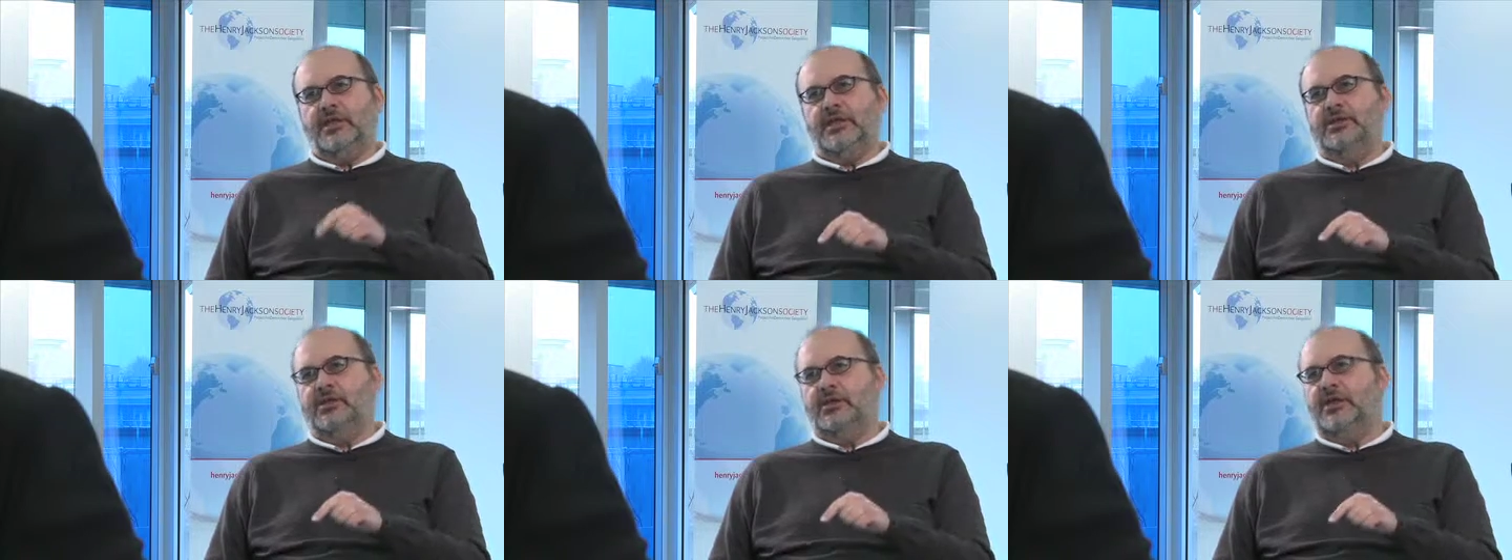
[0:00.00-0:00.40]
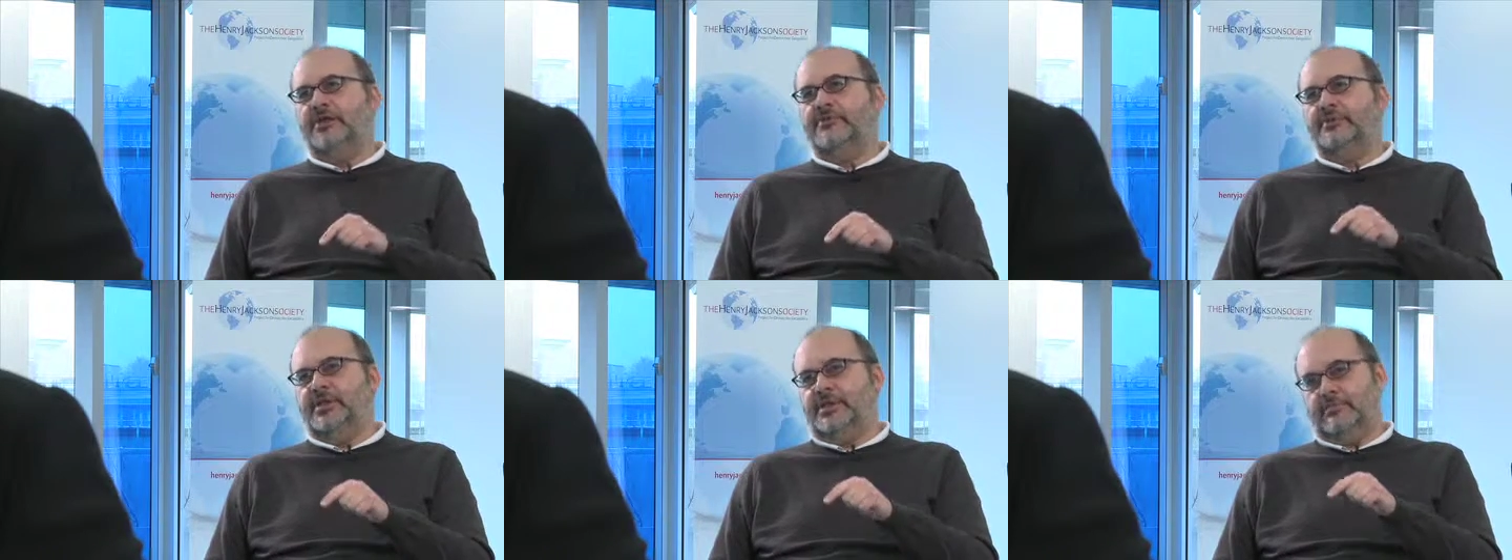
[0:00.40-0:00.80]
in the
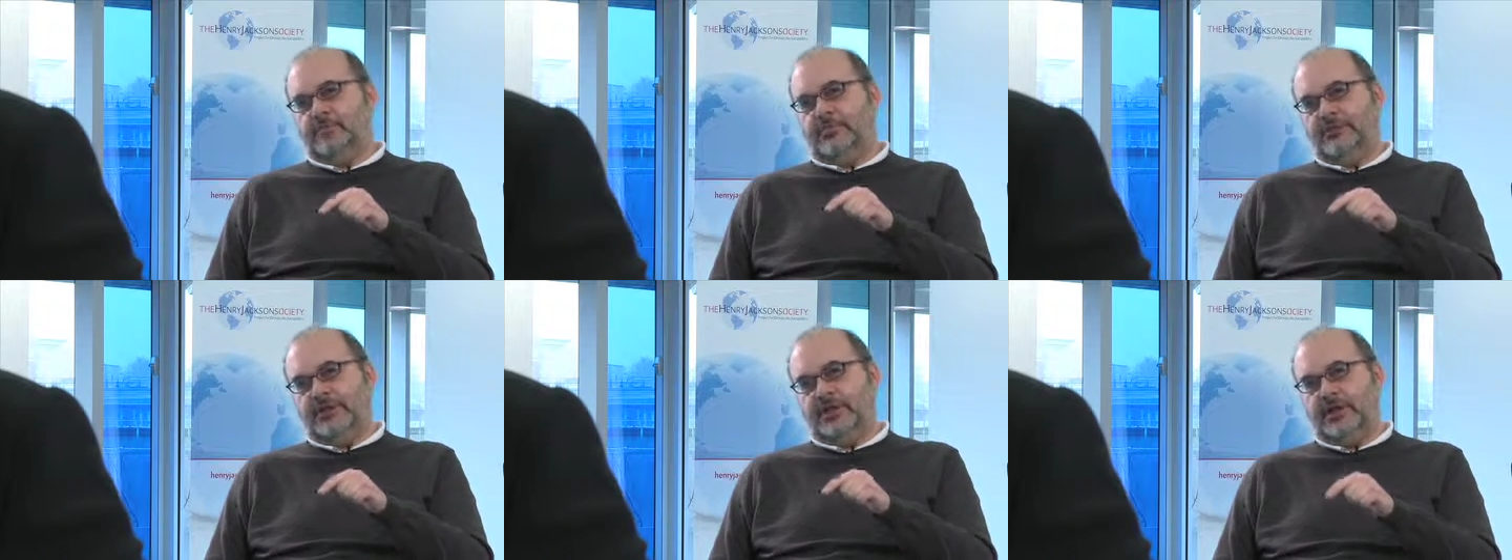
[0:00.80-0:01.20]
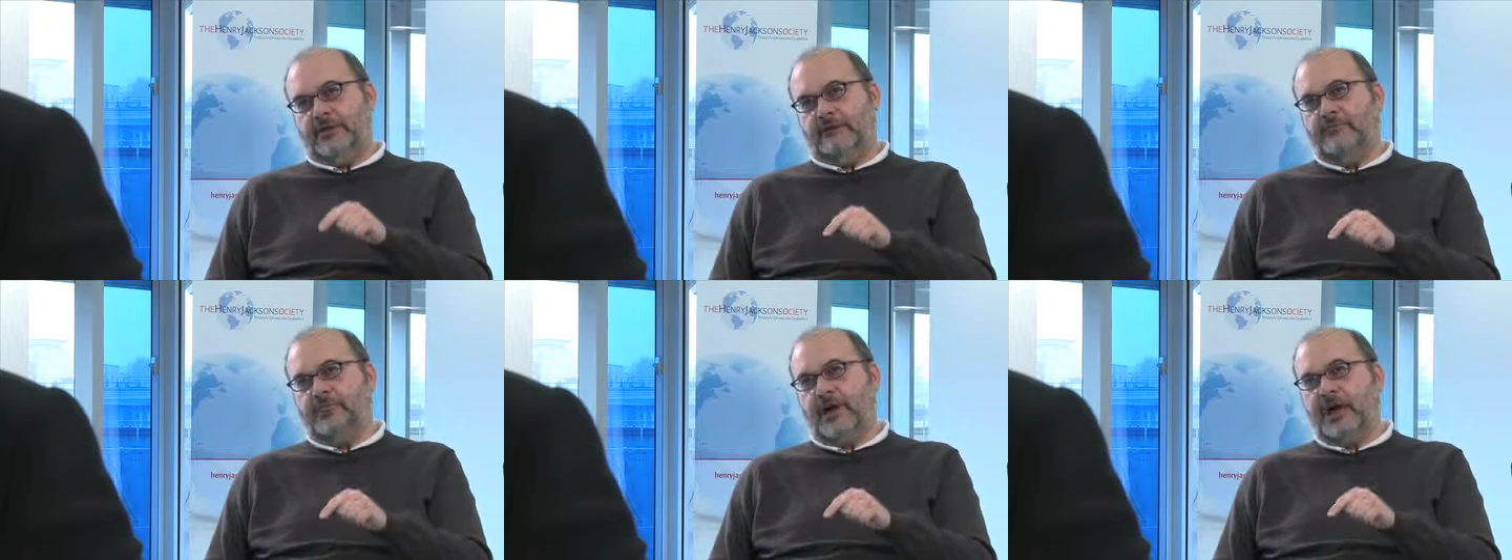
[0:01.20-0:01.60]
countries where they
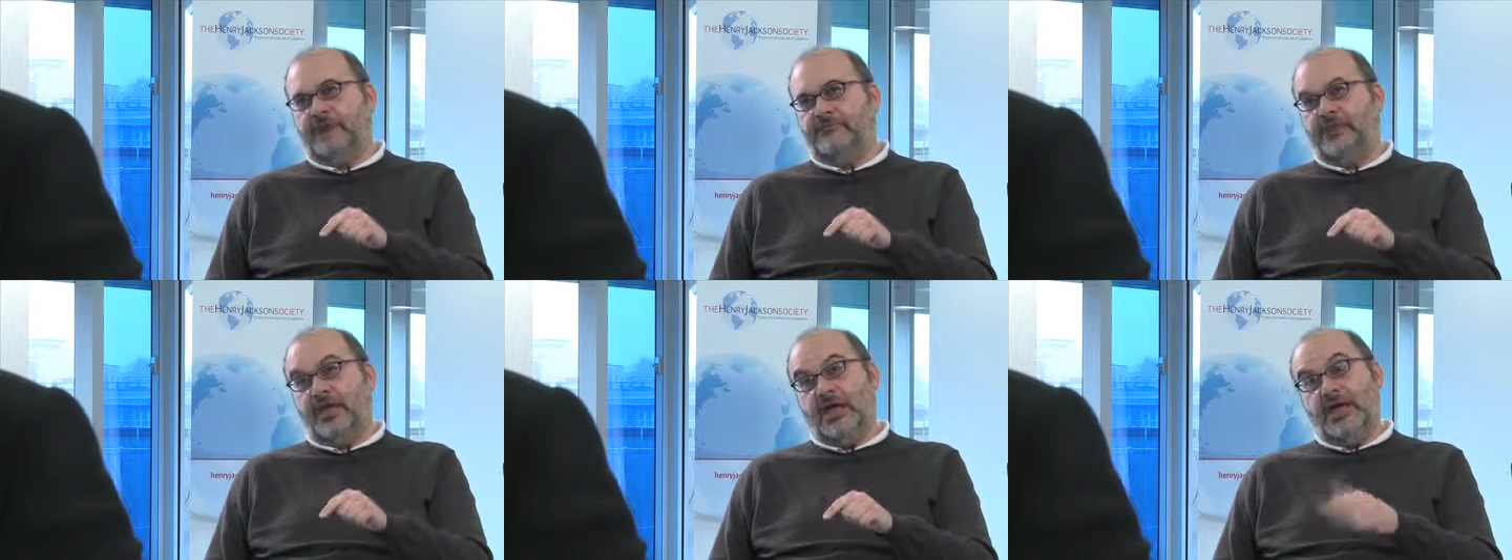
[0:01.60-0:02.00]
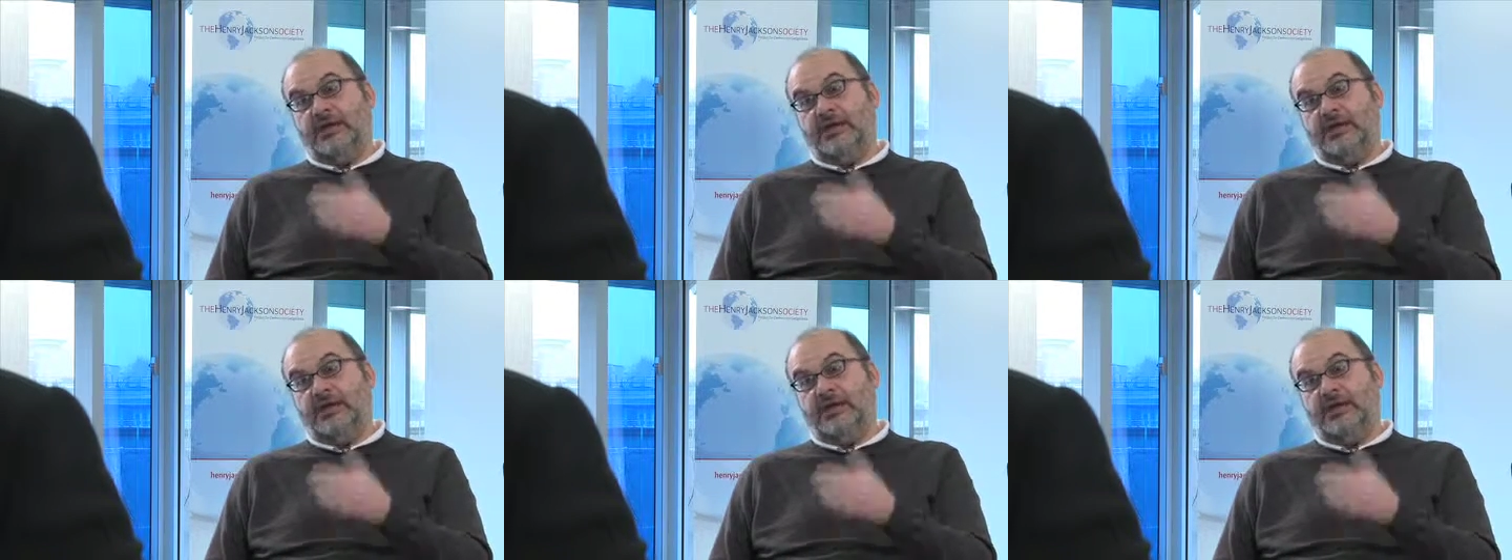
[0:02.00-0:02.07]
have arrived.